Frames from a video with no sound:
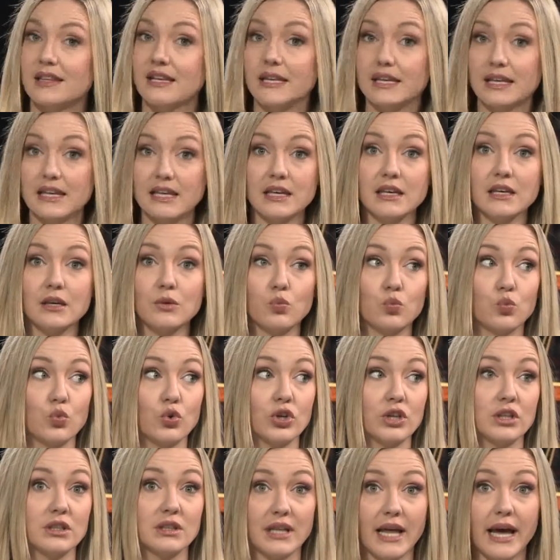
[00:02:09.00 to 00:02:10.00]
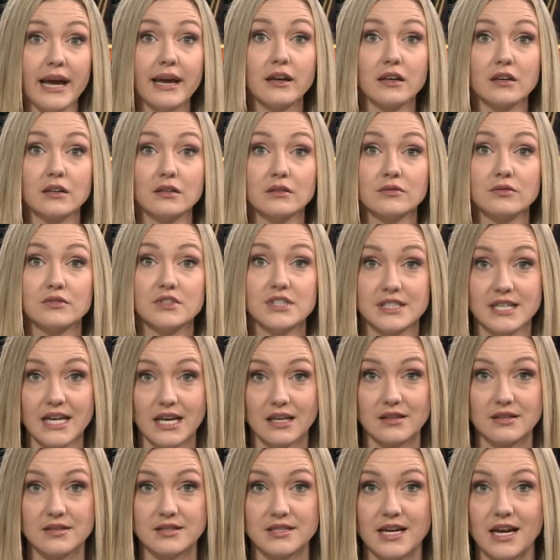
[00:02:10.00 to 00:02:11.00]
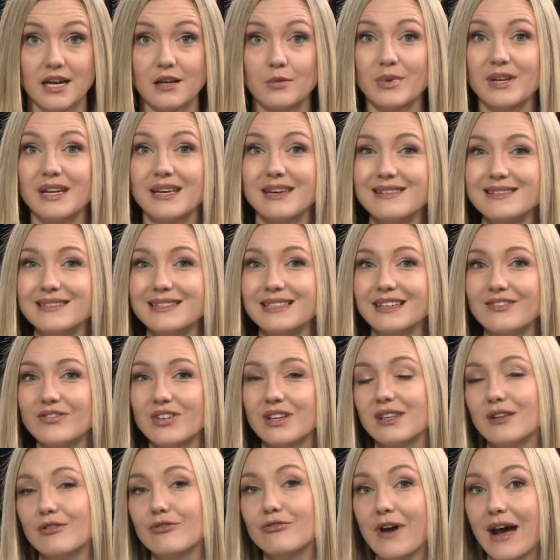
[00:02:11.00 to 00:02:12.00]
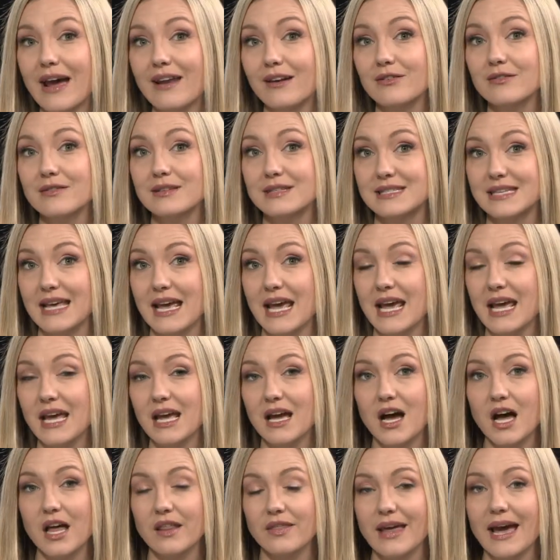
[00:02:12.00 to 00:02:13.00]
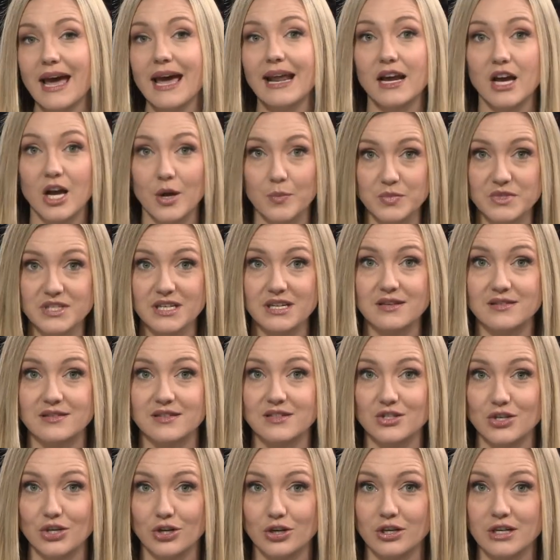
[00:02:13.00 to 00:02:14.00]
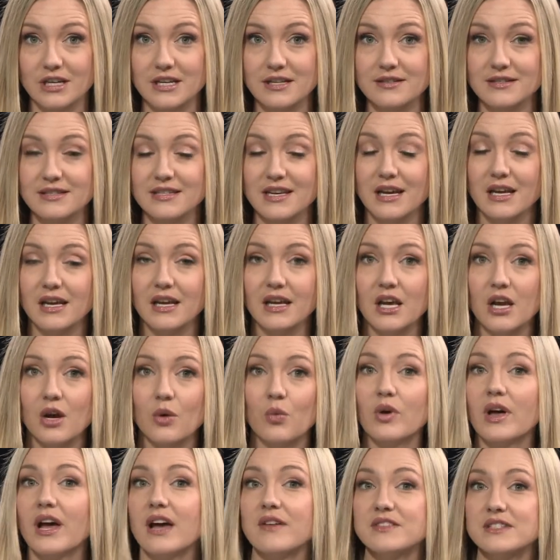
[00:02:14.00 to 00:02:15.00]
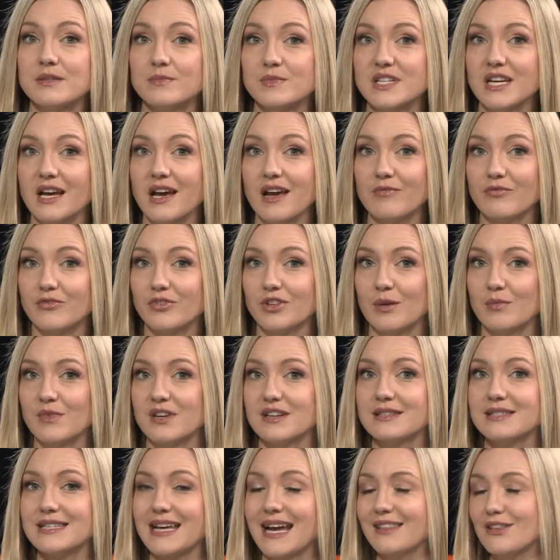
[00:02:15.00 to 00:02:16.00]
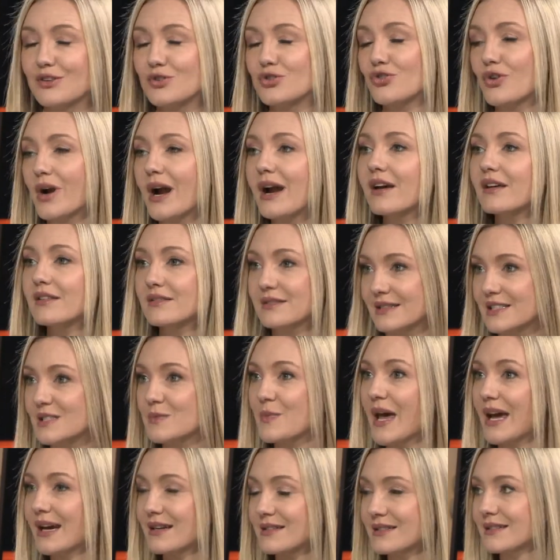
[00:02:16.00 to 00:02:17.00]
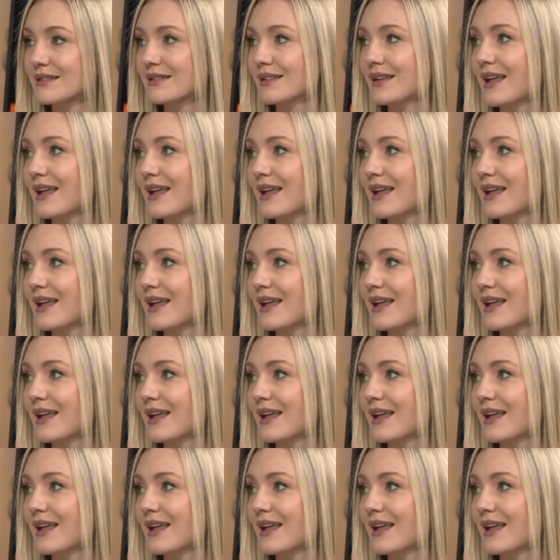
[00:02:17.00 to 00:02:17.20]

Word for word: that he would like to take the stand, but he is leaving the final say on that up to his attorneys. We'll have some time for them to decide. The trial is expected to